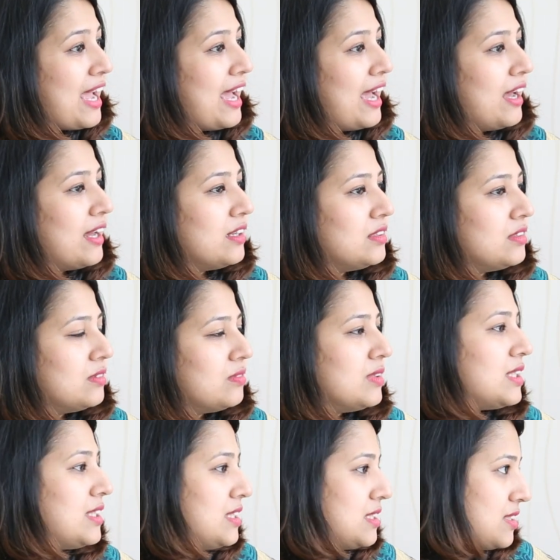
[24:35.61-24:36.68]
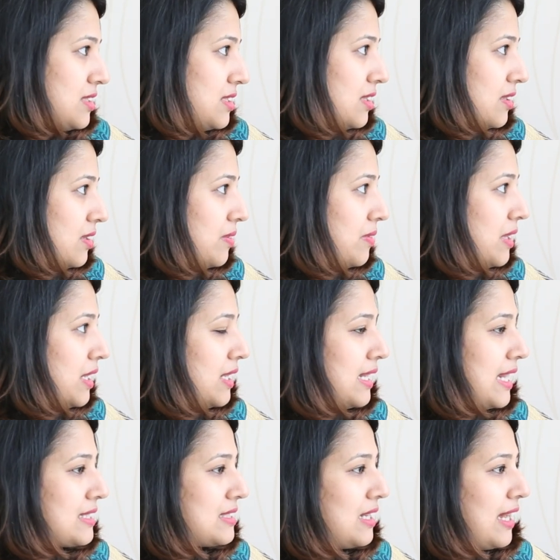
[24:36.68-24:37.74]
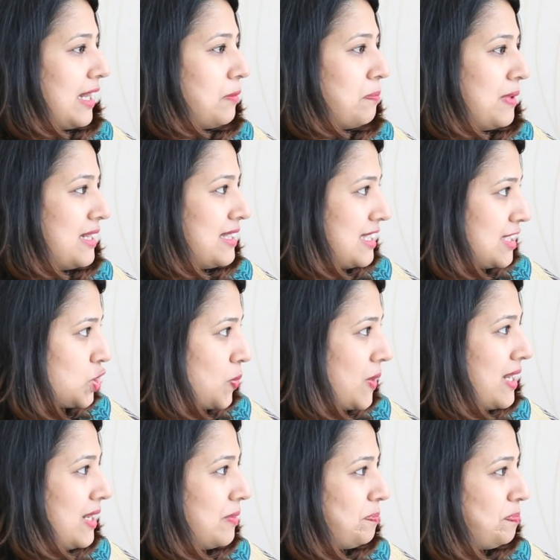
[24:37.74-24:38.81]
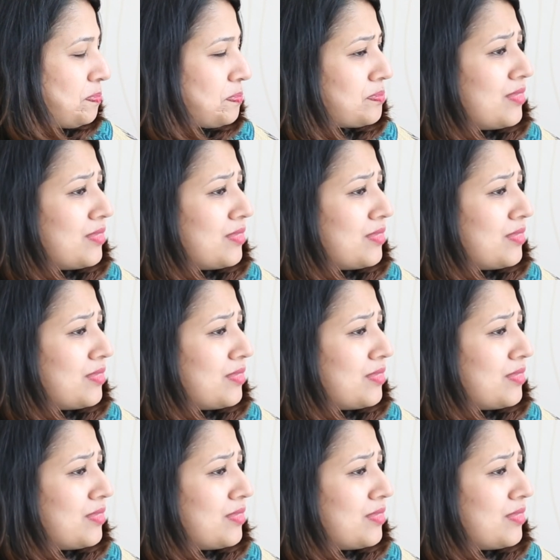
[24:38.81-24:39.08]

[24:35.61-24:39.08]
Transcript: and it is a Naxalite belt as well.